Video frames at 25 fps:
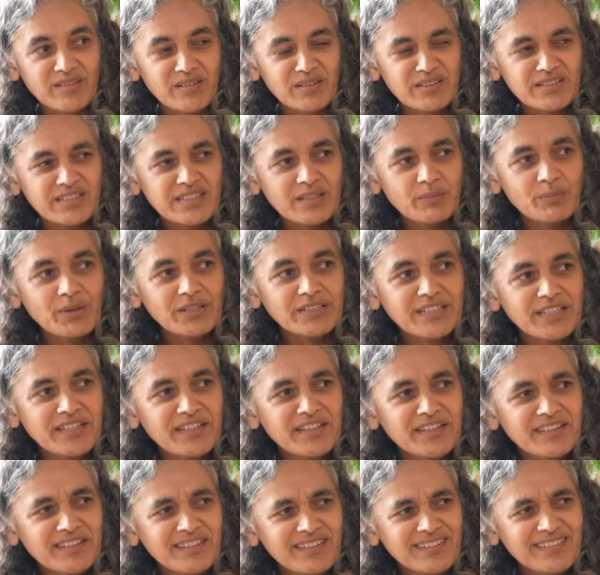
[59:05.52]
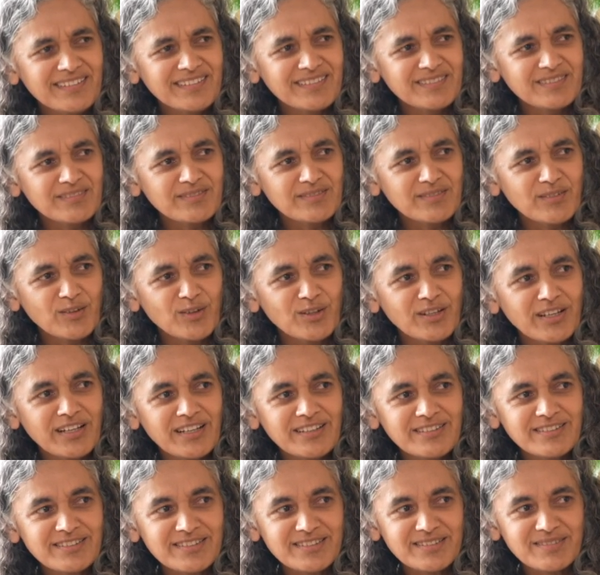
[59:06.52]
Is it about a year or
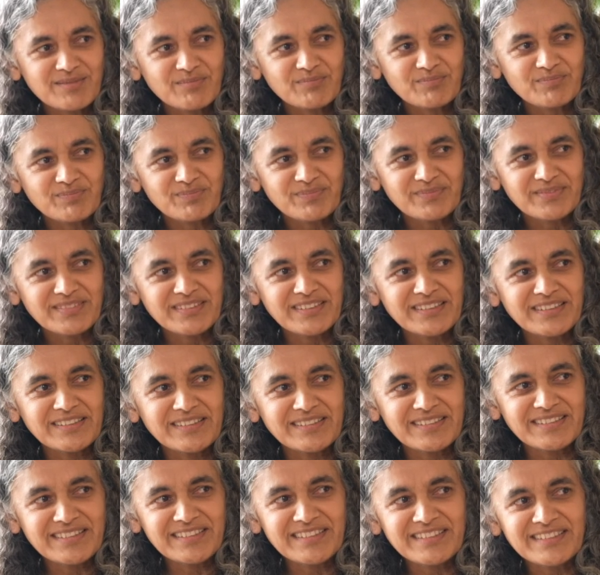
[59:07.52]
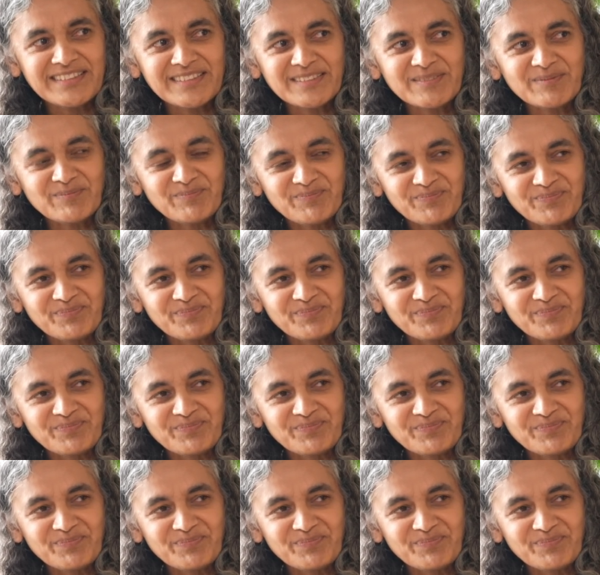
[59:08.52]
less? Yeah.